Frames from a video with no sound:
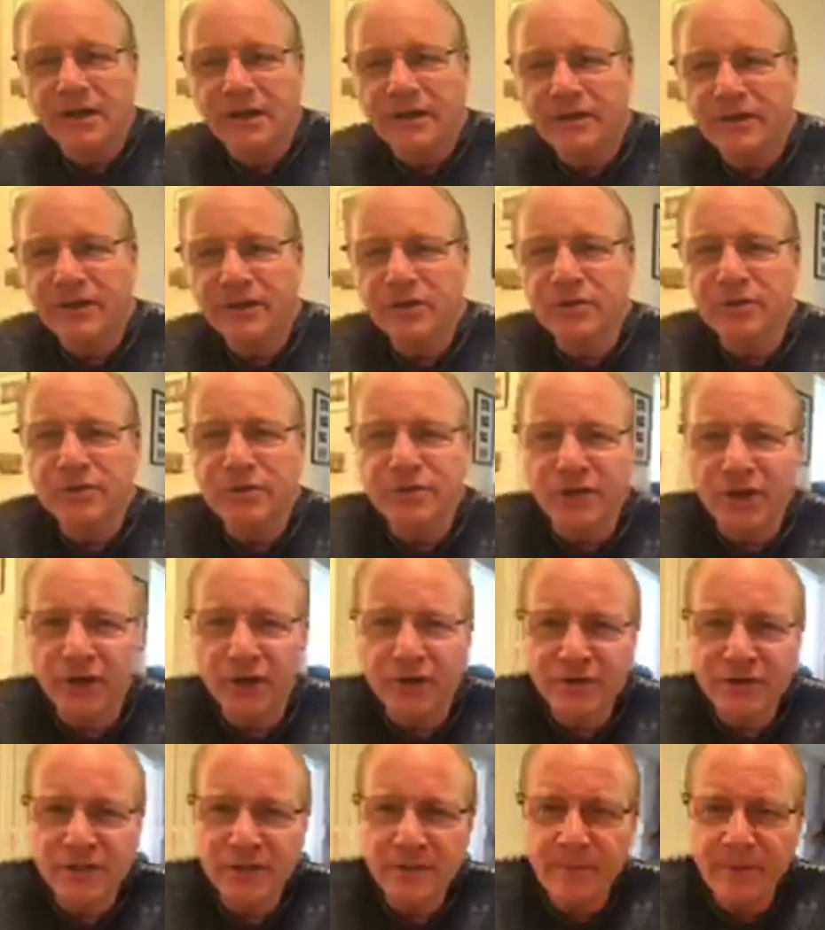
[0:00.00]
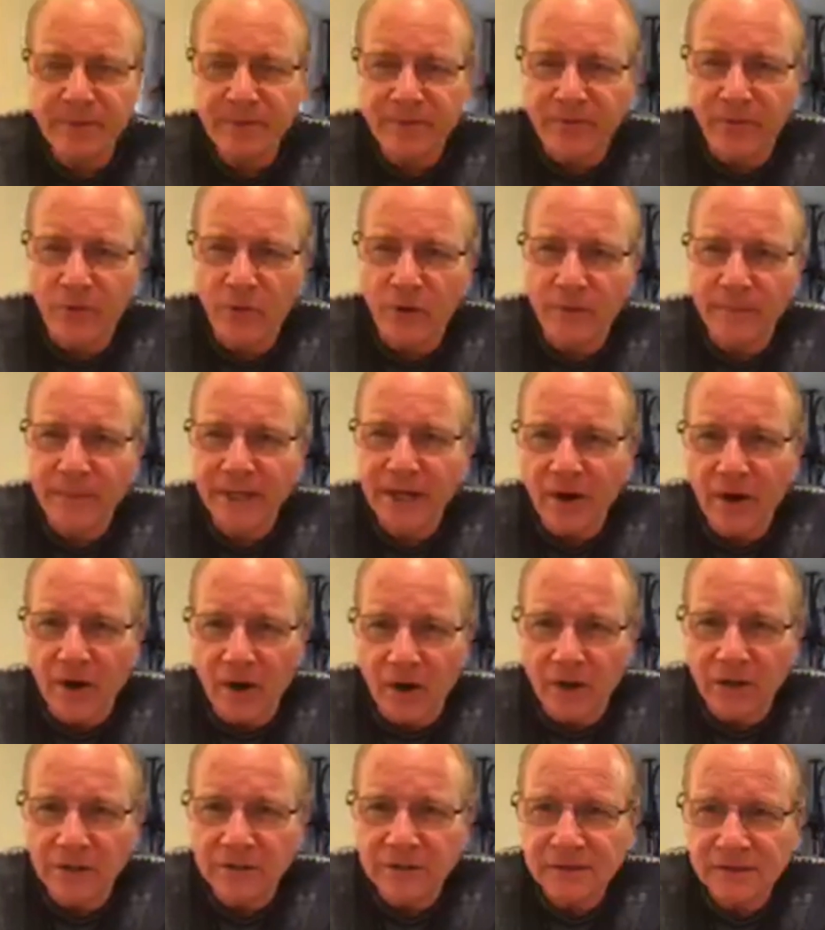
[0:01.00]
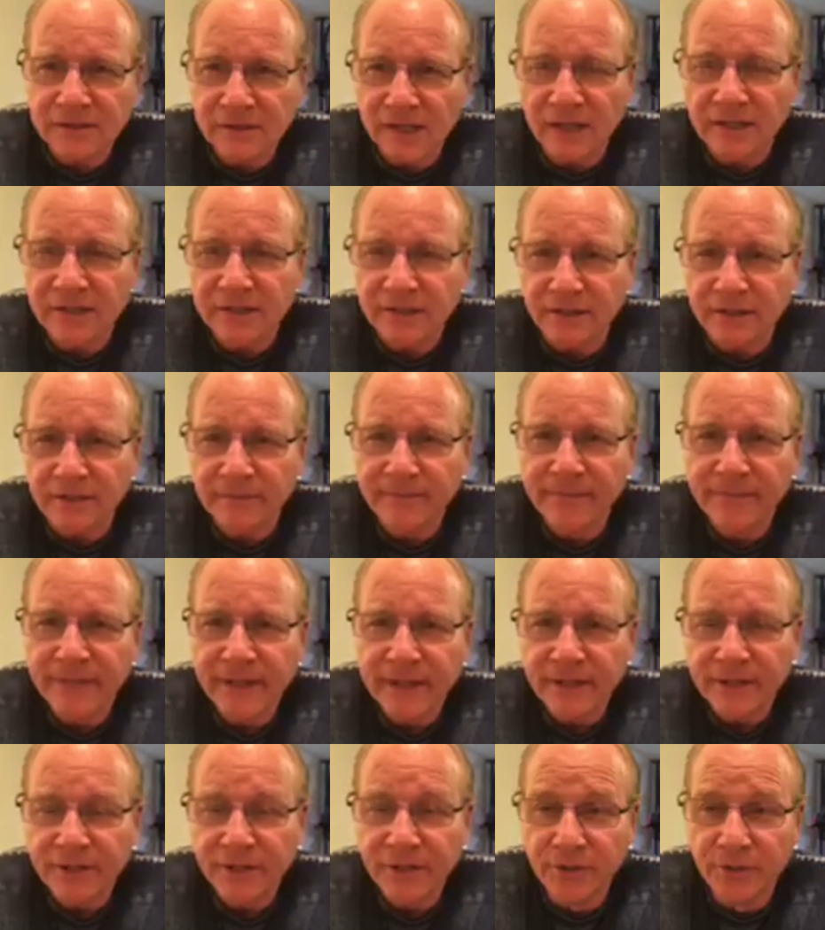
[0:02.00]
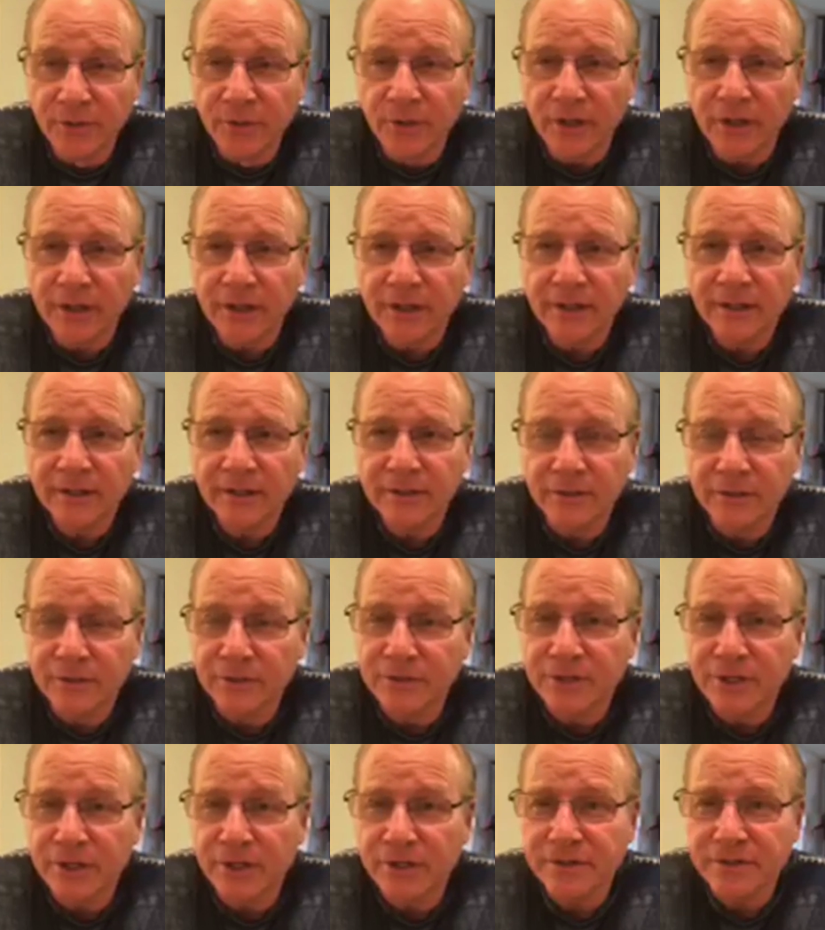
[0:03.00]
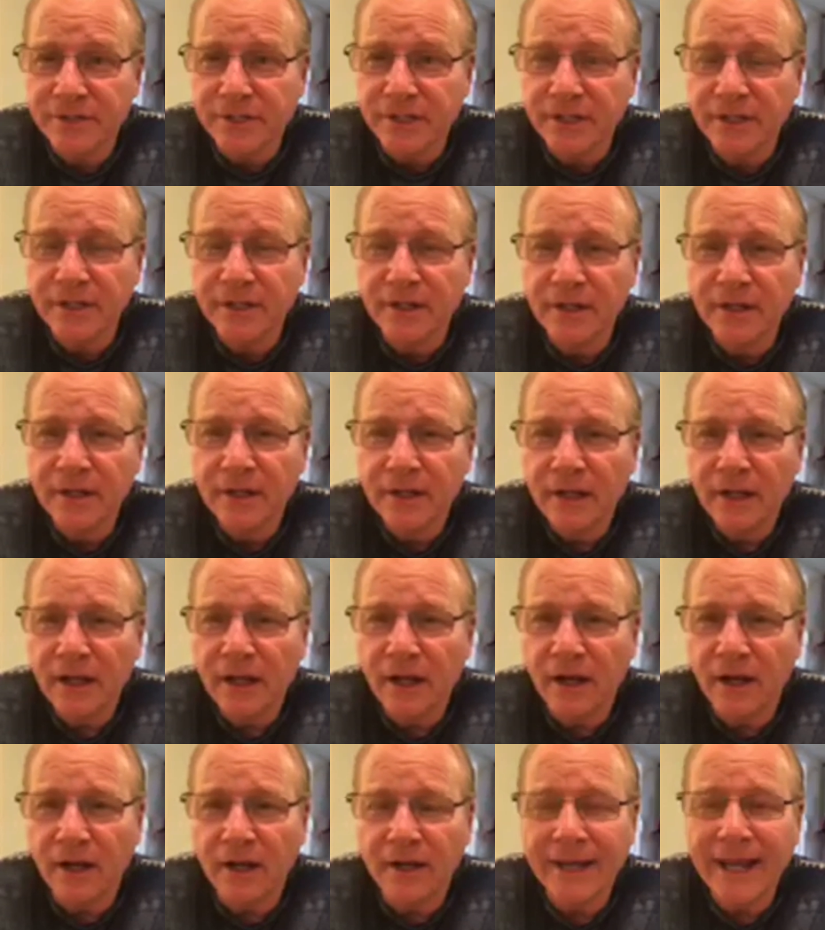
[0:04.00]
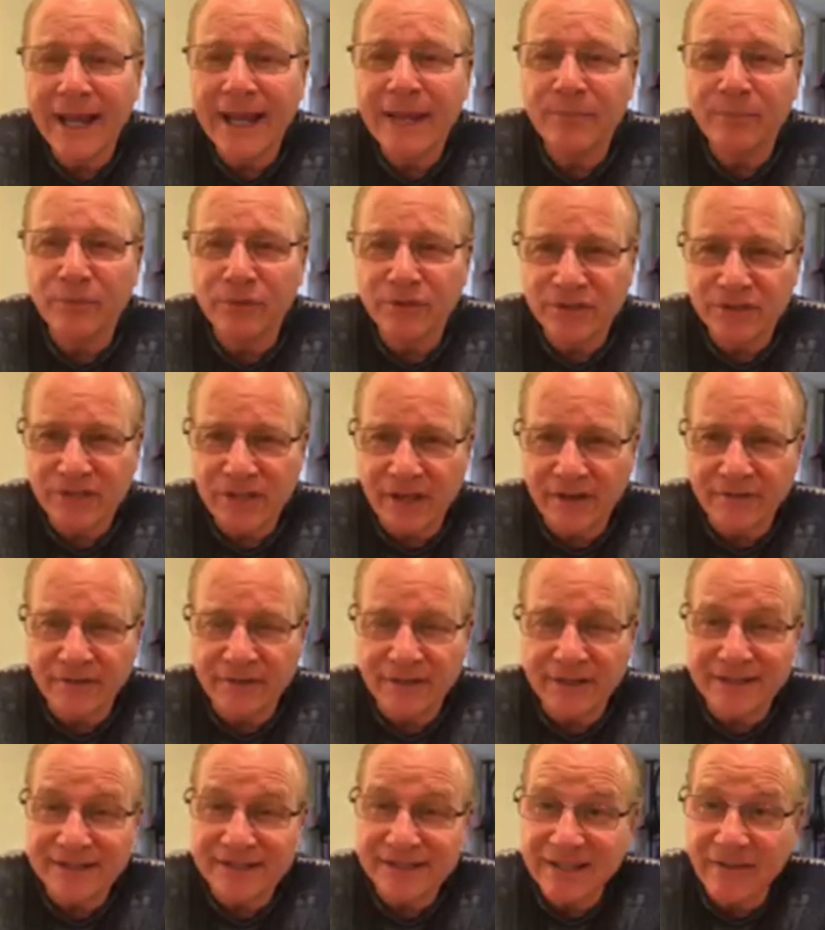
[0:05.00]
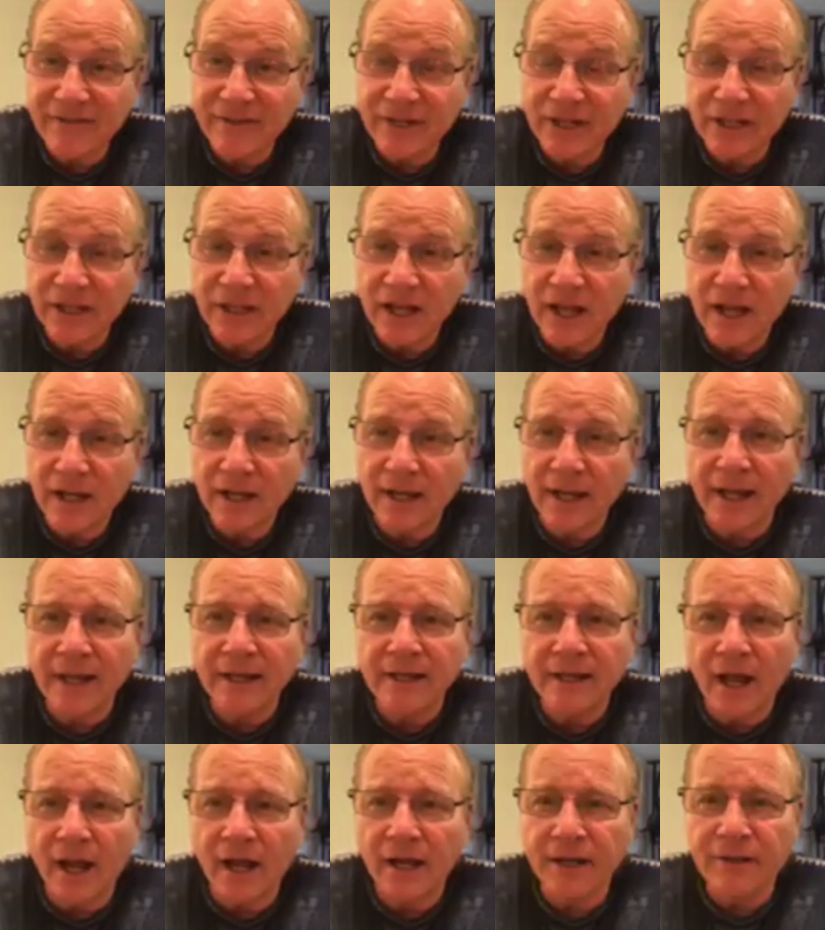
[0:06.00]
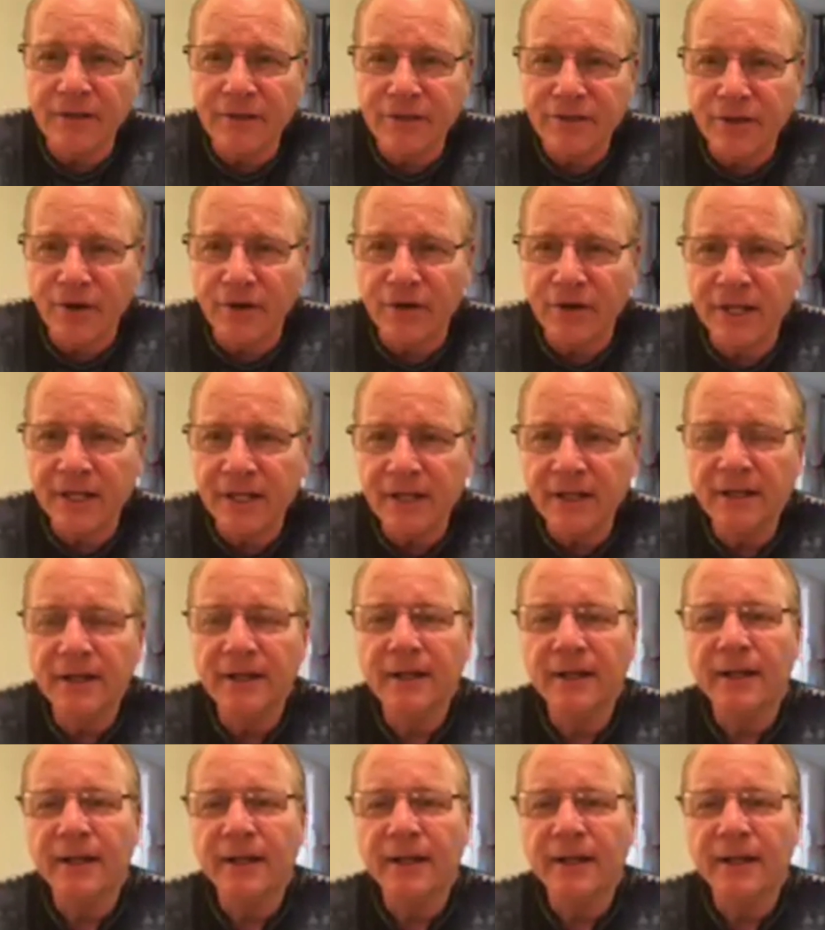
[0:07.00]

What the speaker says: The New Jersey Performing Arts Center, Newark, New Jersey, on April 7th at 7 o'clock and 9:30.